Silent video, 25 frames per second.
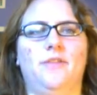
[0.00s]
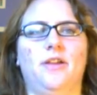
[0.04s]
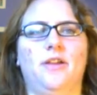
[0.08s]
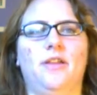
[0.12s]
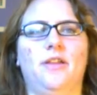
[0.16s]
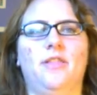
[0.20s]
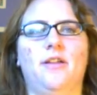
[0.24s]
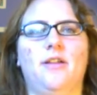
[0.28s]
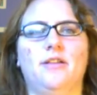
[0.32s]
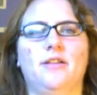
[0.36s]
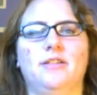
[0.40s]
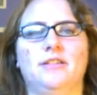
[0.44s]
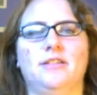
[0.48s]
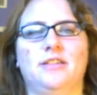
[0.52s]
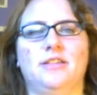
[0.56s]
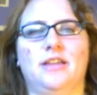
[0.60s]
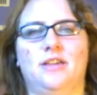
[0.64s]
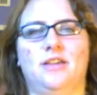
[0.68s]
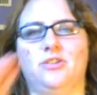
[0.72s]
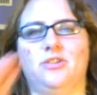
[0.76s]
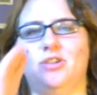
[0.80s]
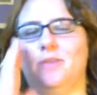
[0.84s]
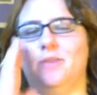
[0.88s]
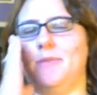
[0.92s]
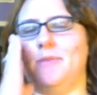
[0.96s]
We had a very
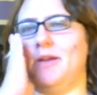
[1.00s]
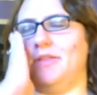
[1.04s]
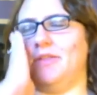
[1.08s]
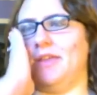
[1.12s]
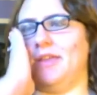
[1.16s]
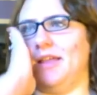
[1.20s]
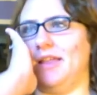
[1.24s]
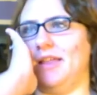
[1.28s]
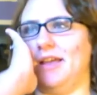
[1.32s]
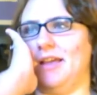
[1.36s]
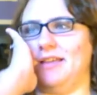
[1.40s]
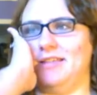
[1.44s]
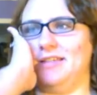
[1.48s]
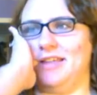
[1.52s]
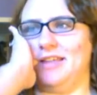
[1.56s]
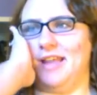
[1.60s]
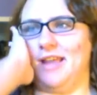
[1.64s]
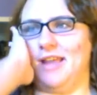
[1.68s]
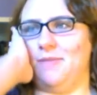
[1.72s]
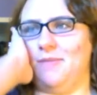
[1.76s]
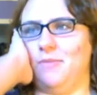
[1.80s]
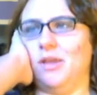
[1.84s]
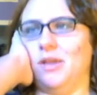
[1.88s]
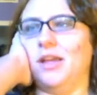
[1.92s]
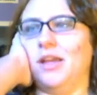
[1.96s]
long discussion about that
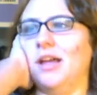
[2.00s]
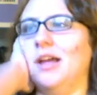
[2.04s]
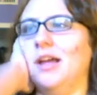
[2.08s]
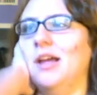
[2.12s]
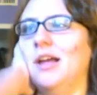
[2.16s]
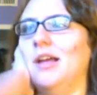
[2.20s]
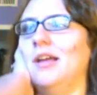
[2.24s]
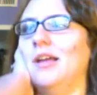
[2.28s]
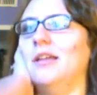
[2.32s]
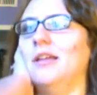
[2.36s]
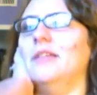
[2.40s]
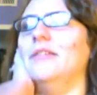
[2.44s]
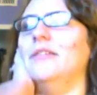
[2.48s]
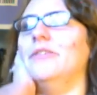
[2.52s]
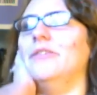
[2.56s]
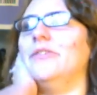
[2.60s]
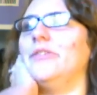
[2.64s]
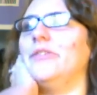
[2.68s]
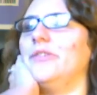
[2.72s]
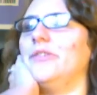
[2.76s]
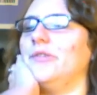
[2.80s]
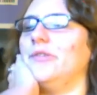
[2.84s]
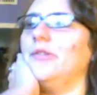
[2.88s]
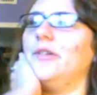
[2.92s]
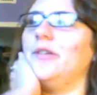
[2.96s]
last night
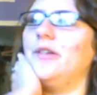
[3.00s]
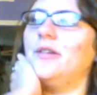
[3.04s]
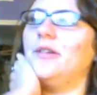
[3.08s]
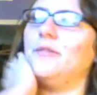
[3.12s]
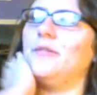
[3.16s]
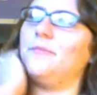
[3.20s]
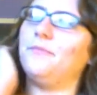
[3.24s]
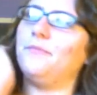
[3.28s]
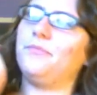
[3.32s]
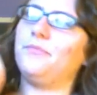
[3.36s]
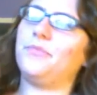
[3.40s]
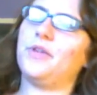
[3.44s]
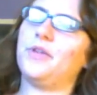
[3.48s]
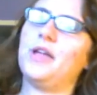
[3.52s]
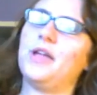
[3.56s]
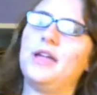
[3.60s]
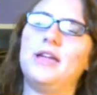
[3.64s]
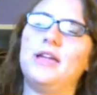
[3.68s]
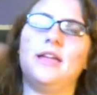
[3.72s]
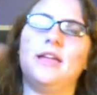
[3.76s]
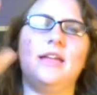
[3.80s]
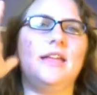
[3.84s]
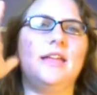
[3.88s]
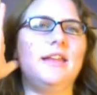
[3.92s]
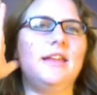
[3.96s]
because
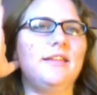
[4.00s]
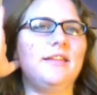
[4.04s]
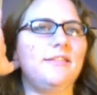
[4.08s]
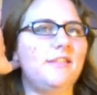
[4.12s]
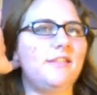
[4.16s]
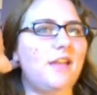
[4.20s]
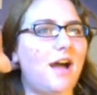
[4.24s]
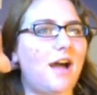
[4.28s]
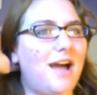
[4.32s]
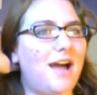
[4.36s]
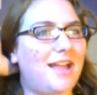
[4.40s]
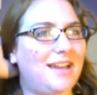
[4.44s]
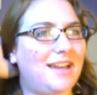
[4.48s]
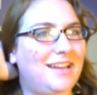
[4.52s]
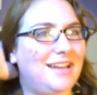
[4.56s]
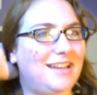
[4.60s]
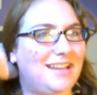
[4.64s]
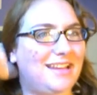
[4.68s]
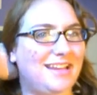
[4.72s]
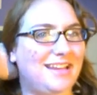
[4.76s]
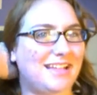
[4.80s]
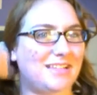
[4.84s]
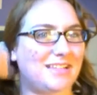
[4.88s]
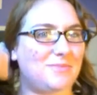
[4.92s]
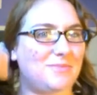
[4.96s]
it is
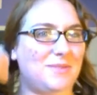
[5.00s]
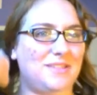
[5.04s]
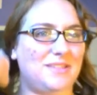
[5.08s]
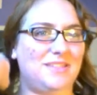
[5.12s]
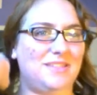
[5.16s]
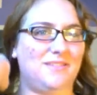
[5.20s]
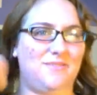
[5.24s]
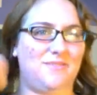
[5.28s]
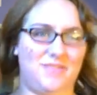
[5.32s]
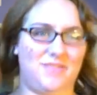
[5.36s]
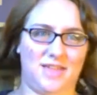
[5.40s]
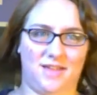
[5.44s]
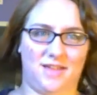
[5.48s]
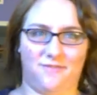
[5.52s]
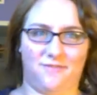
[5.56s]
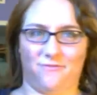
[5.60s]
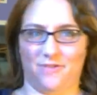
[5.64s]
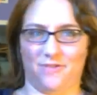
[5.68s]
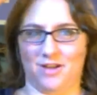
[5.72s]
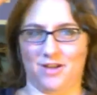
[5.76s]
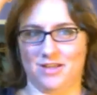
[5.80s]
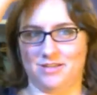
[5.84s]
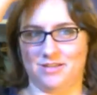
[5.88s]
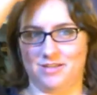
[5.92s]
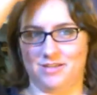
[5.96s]
not an inexpensive
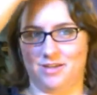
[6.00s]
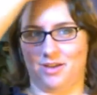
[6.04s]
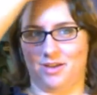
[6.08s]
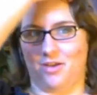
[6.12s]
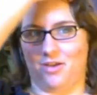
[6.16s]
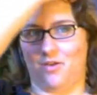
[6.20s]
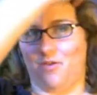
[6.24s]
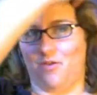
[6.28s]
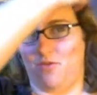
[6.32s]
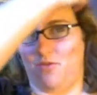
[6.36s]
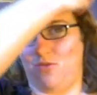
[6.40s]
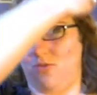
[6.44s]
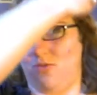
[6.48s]
thing for us